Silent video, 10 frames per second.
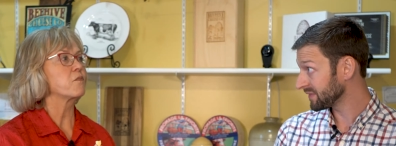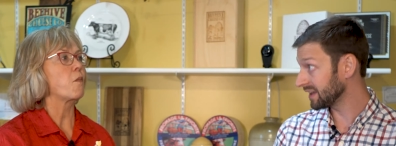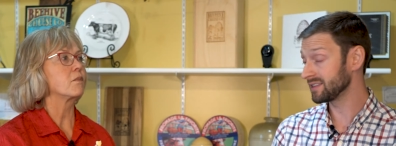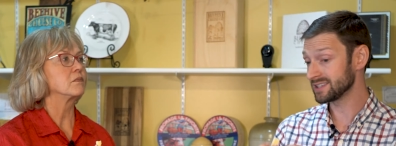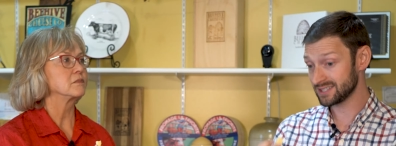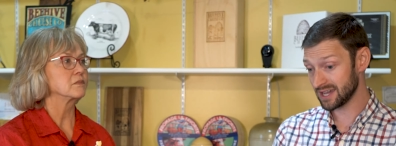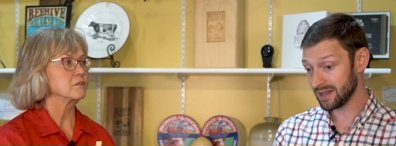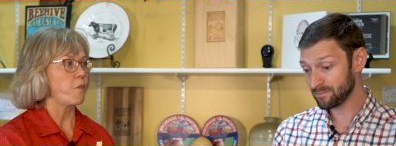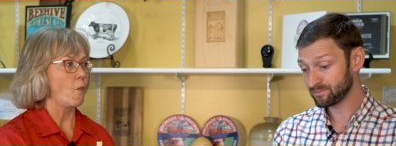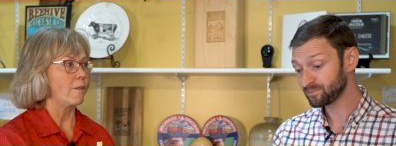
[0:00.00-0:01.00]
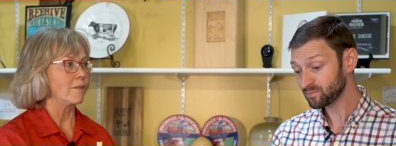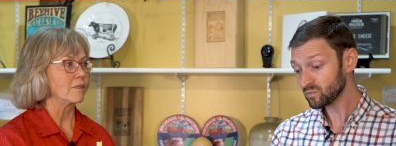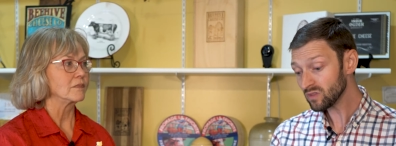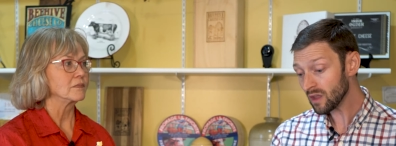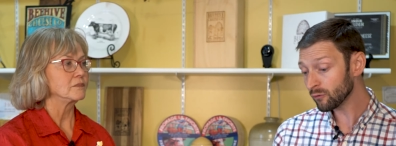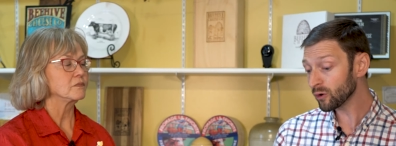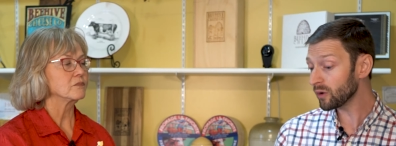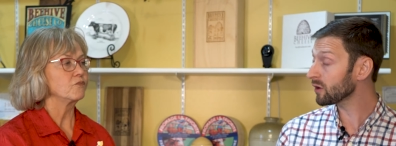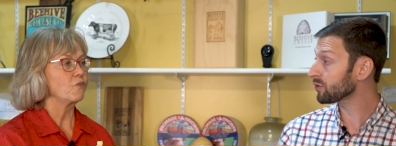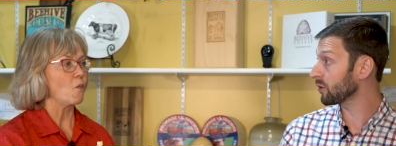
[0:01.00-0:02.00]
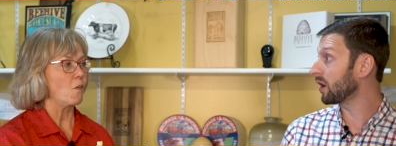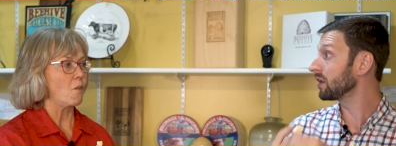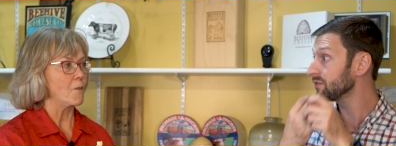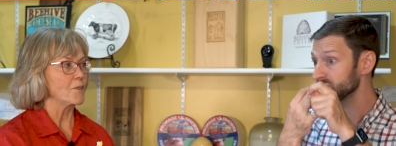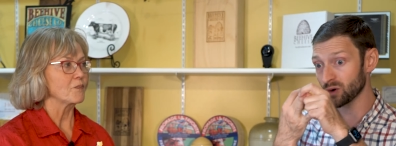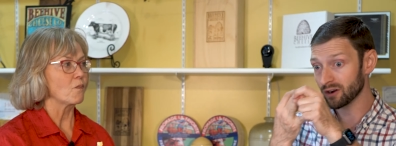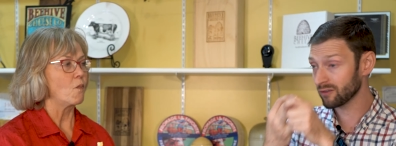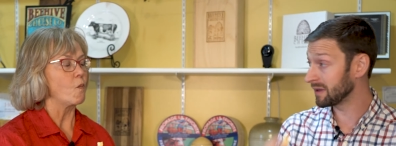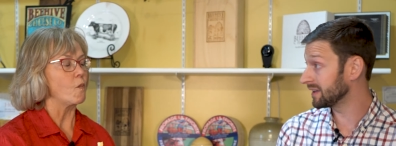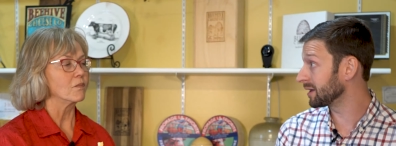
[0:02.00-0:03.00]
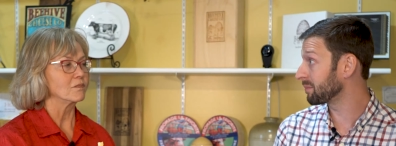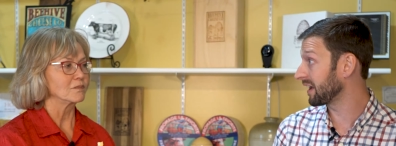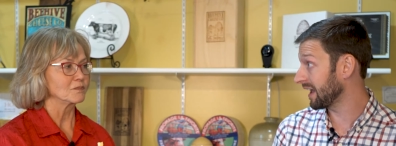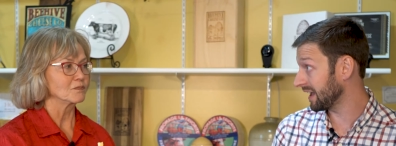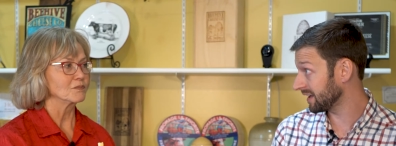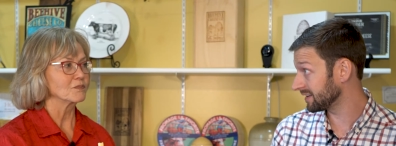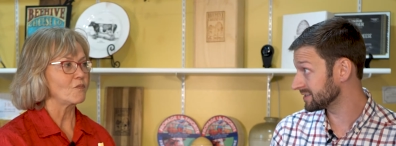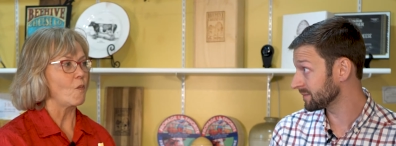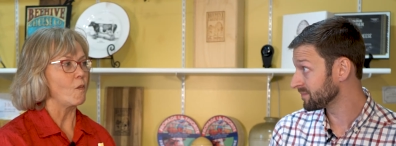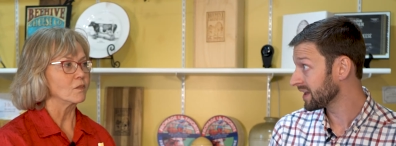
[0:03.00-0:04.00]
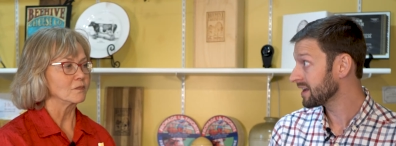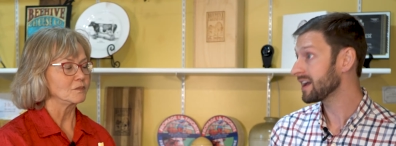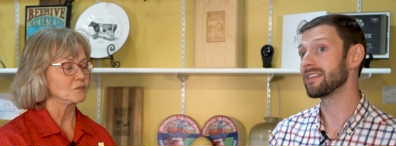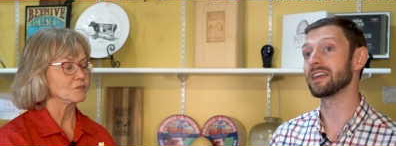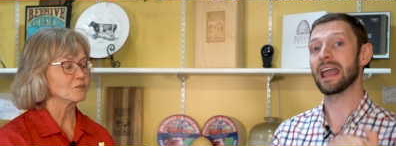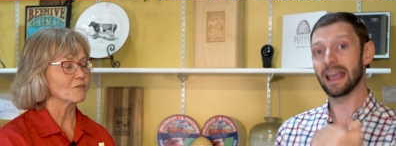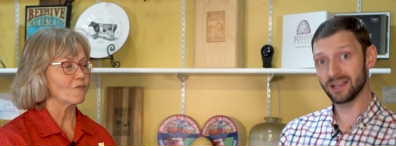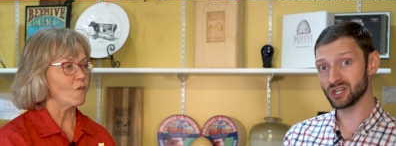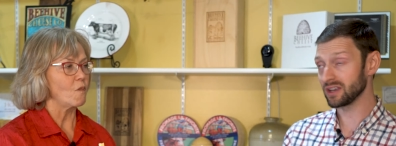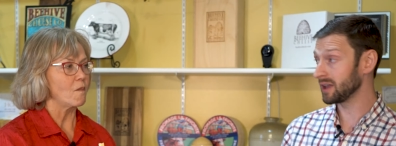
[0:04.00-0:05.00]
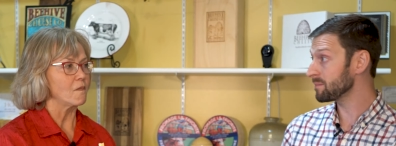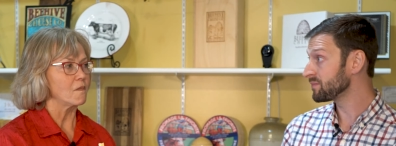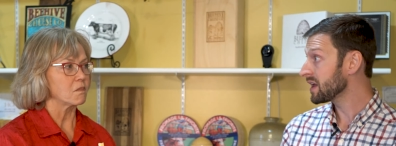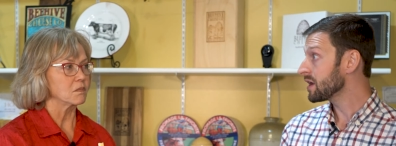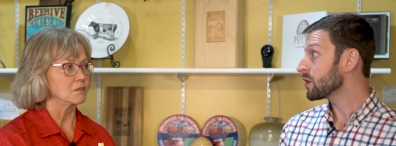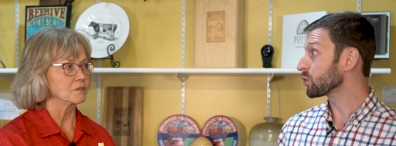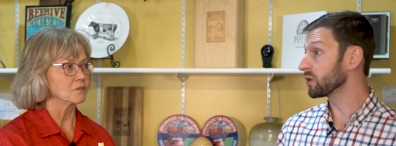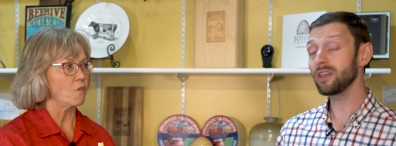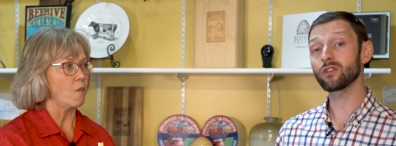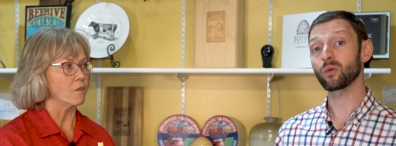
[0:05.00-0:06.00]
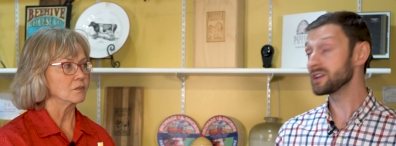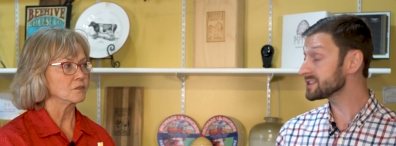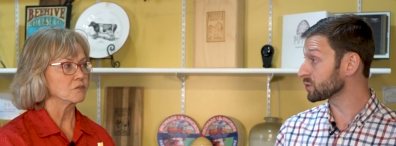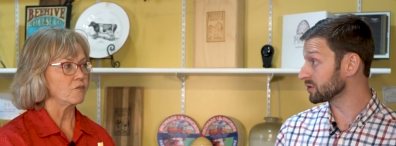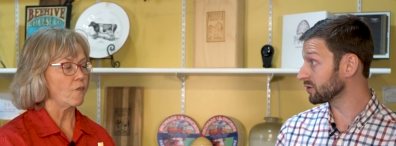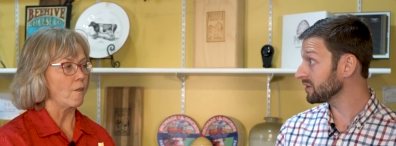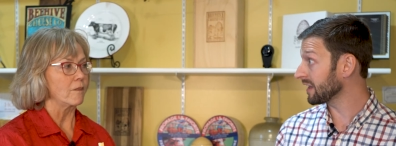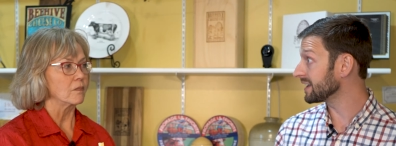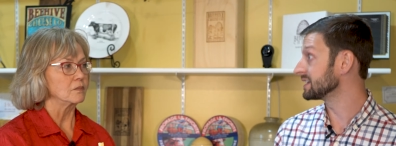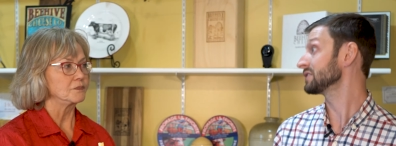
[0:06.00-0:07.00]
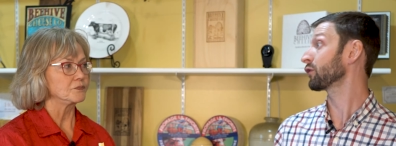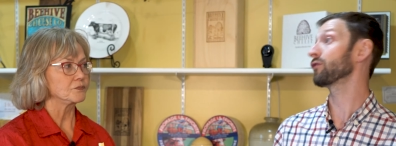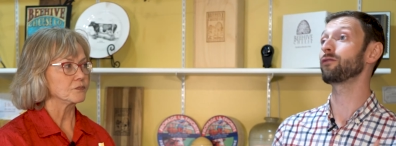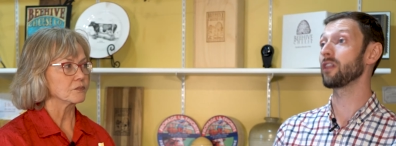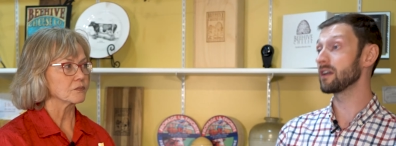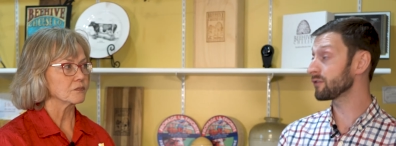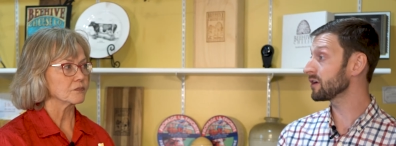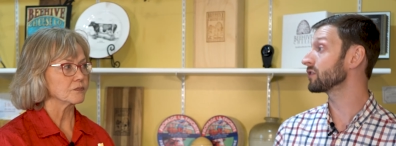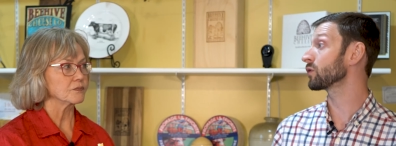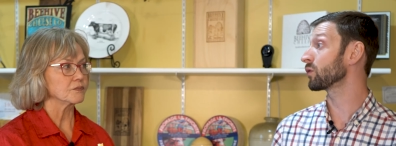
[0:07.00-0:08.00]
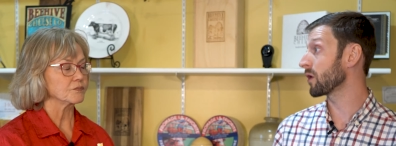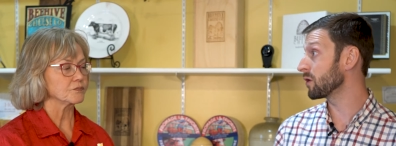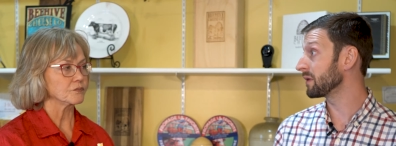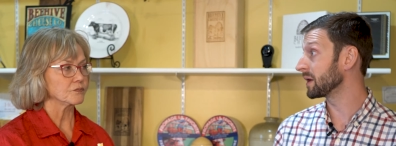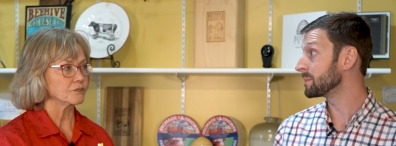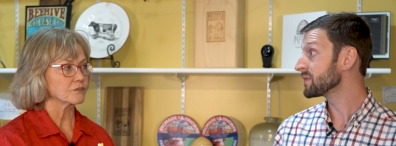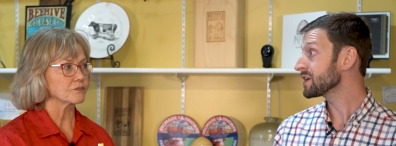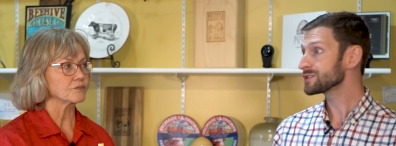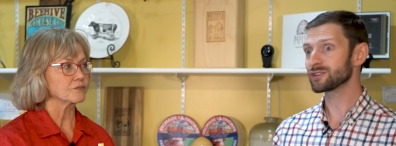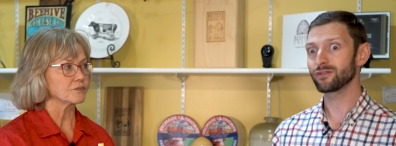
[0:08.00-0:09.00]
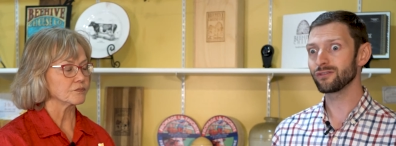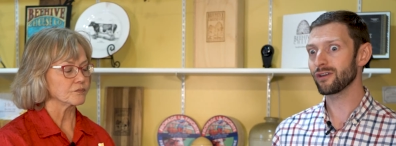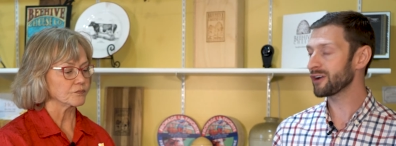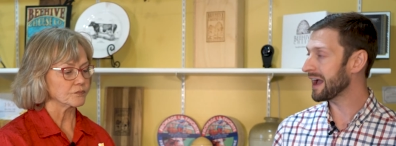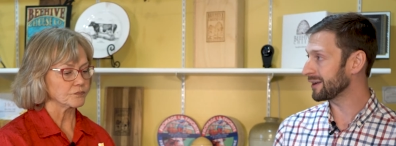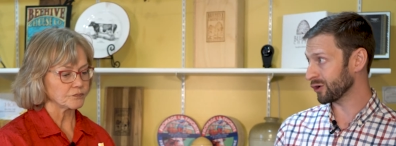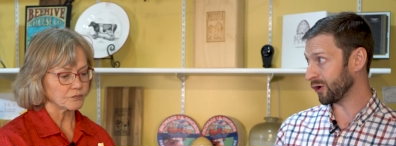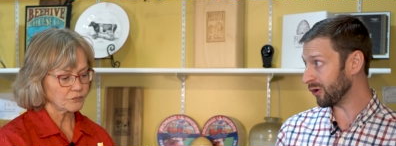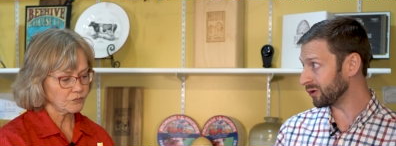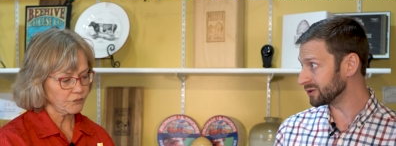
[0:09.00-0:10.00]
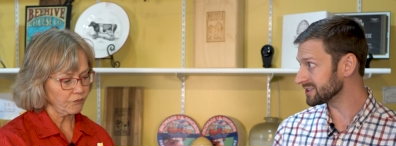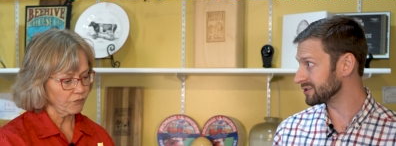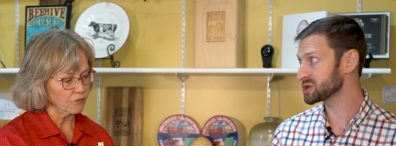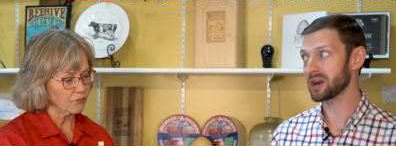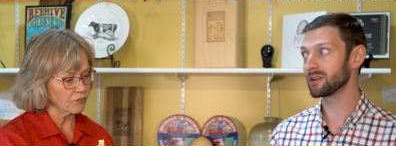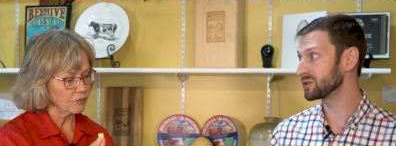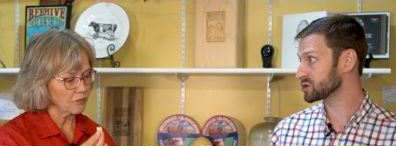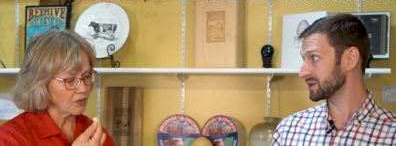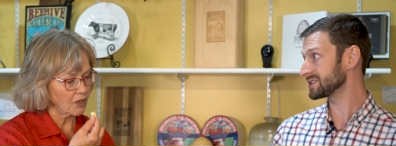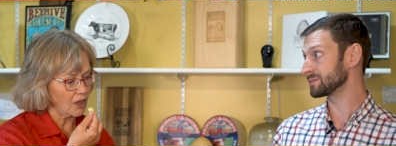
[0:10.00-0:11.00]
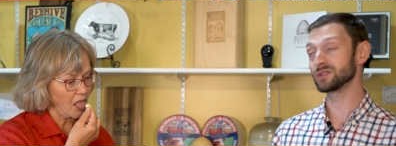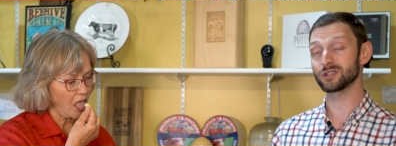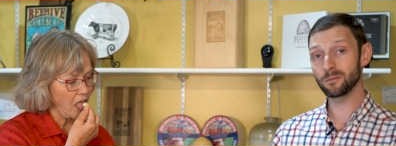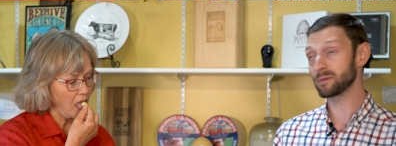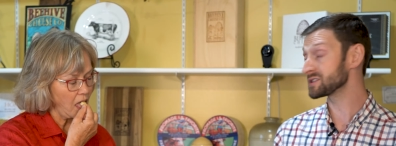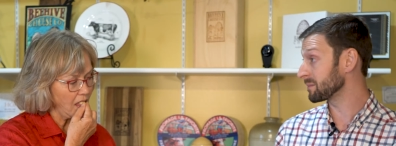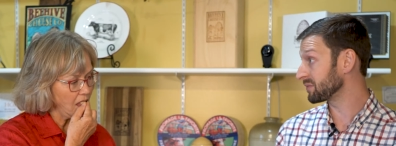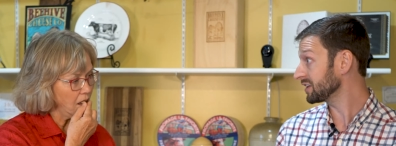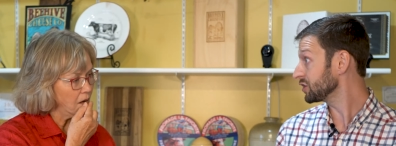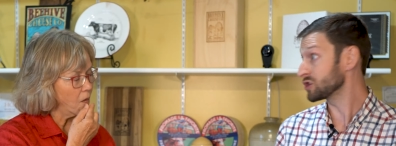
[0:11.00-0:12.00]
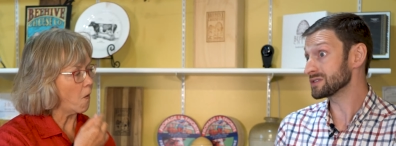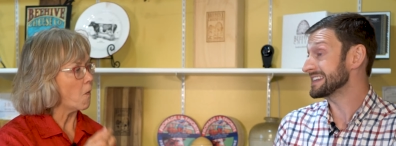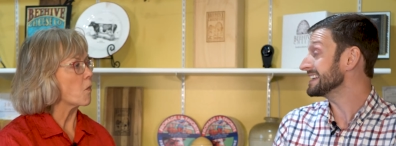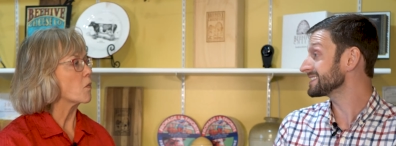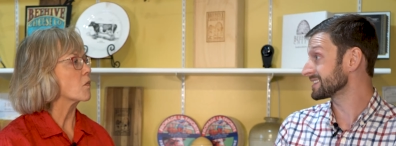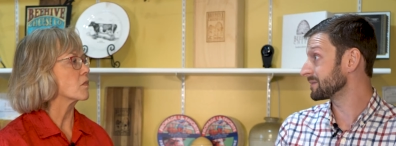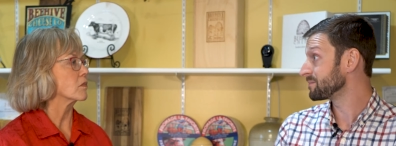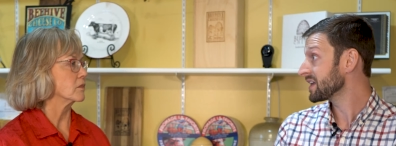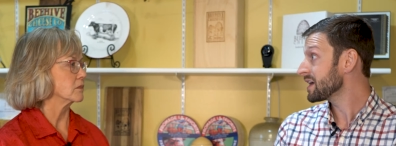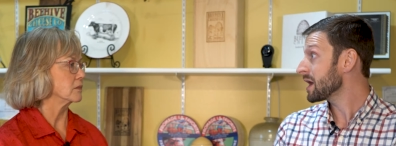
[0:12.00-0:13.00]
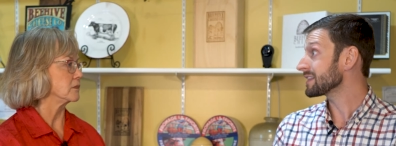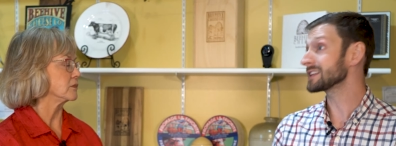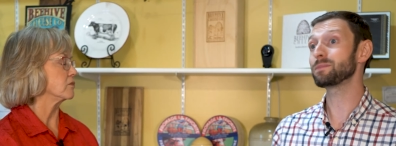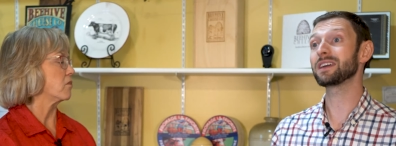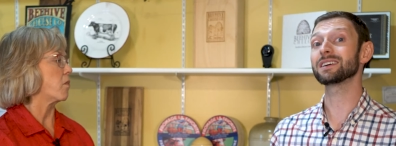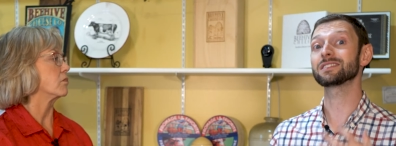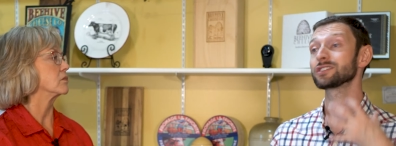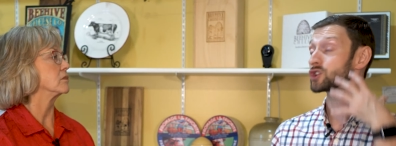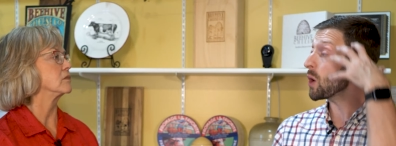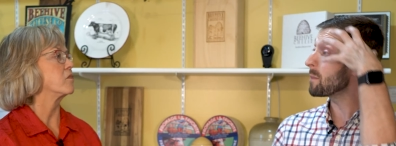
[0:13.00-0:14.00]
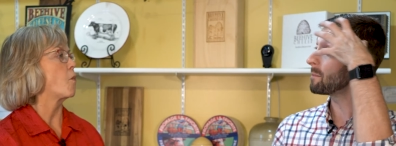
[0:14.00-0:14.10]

Speaker 1: in the state. If we're going to go through all of this work of making it by hand and then aging it, really the reason we're doing that is for flavor and aroma. So if you've ever had a cold and you try to enjoy some soup or something, you don't taste it. That's because so